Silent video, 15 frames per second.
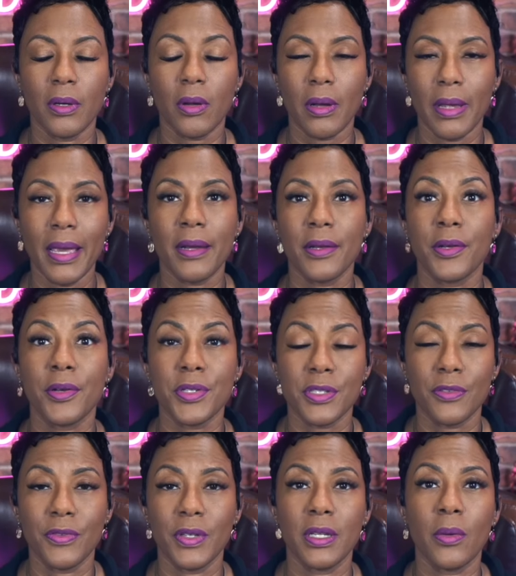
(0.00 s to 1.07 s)
editors, the
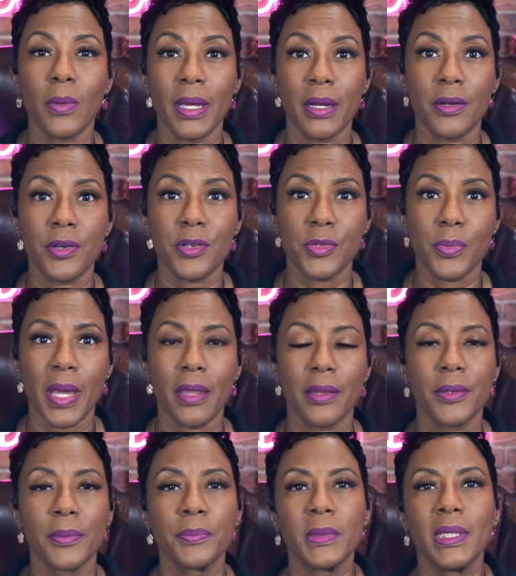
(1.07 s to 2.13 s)
video editors rather,
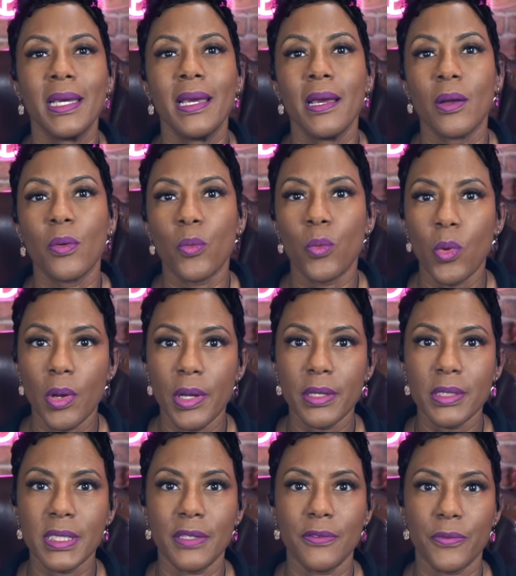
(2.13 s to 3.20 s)

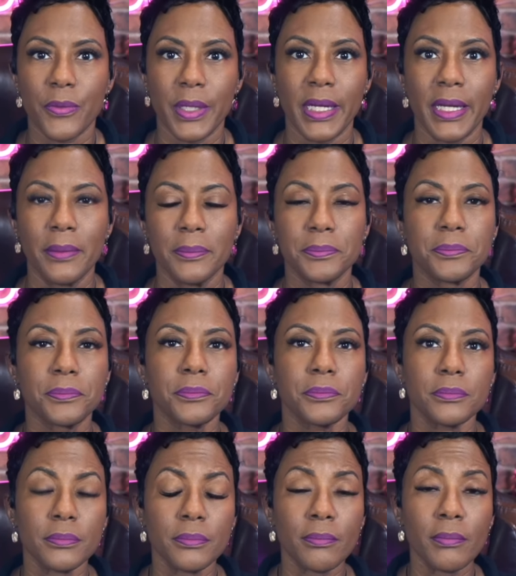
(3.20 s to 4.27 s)
royalty free
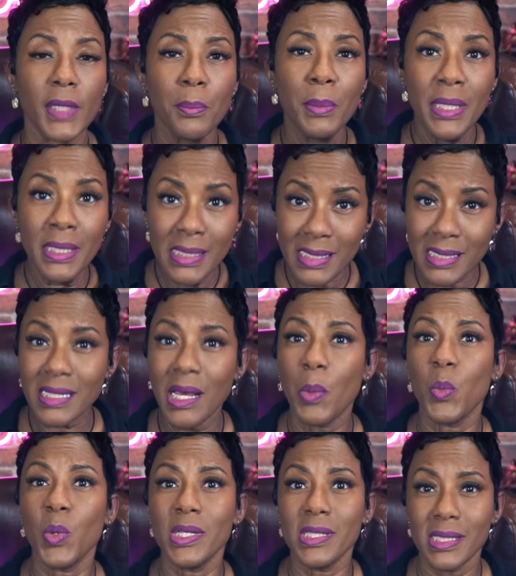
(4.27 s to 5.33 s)
means
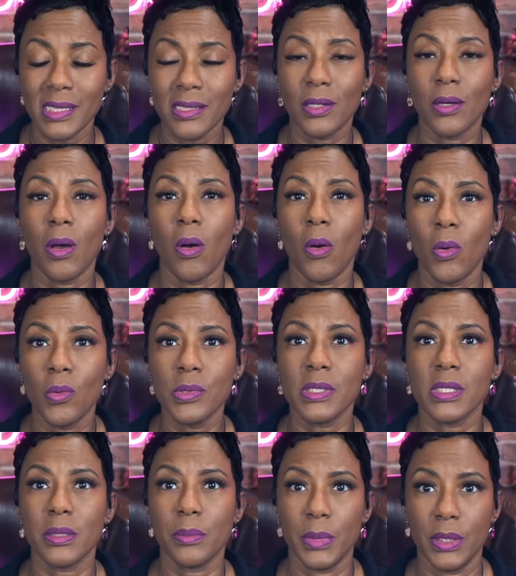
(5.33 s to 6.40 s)
someone still owns
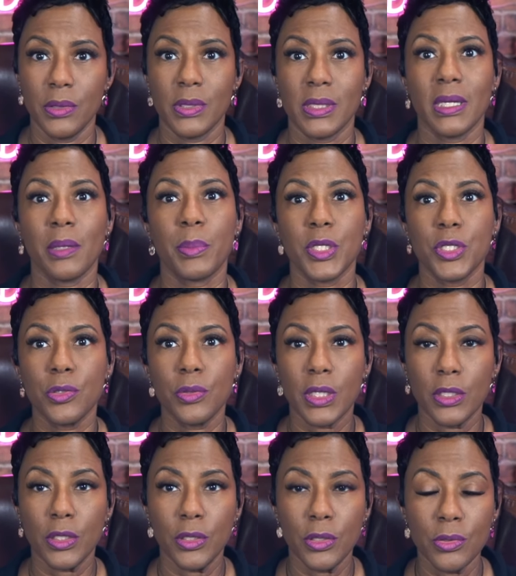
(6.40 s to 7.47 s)
the music, but you can
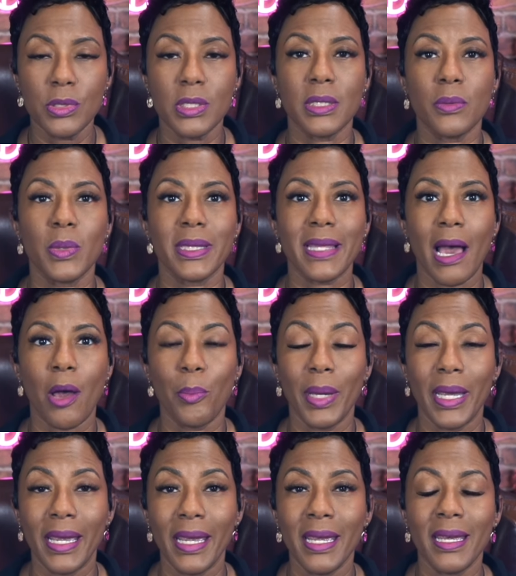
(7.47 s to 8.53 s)
use it without
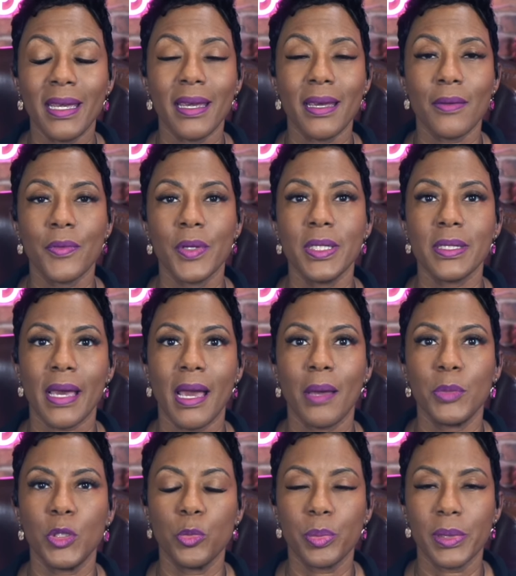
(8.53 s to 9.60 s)
paying every time
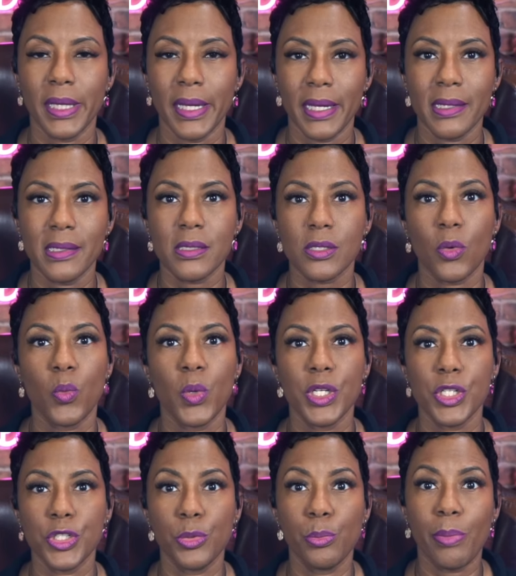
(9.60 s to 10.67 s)
you play it. So
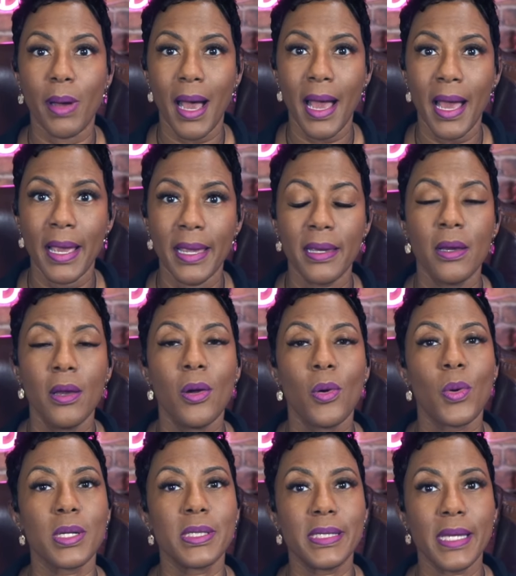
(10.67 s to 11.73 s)
once you buy
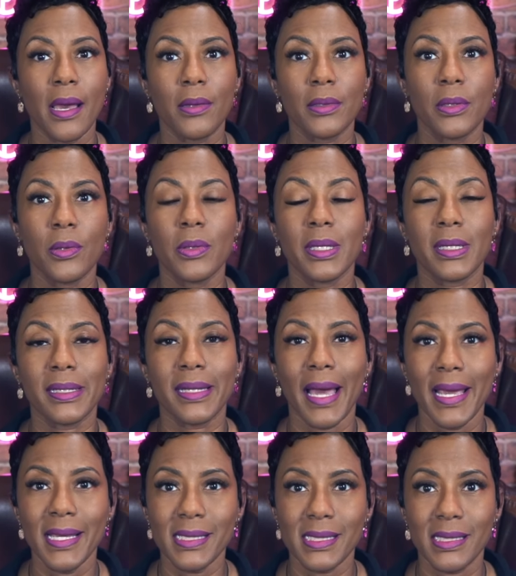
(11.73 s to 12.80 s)
or download the
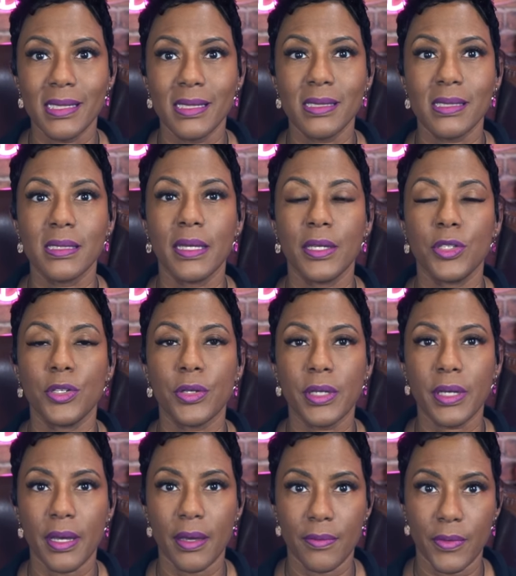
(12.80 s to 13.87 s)
license, then you're
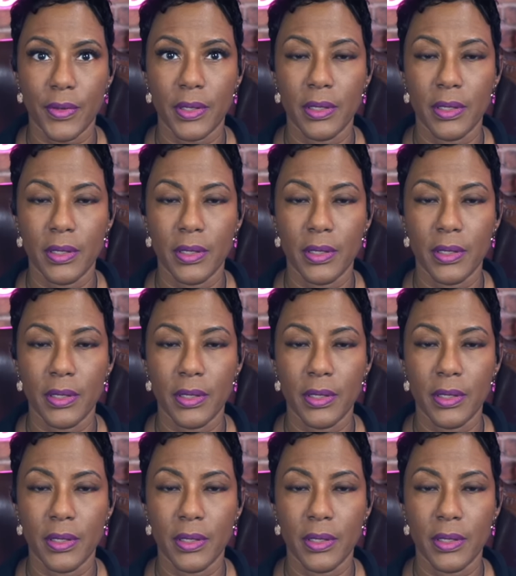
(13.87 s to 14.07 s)
covered.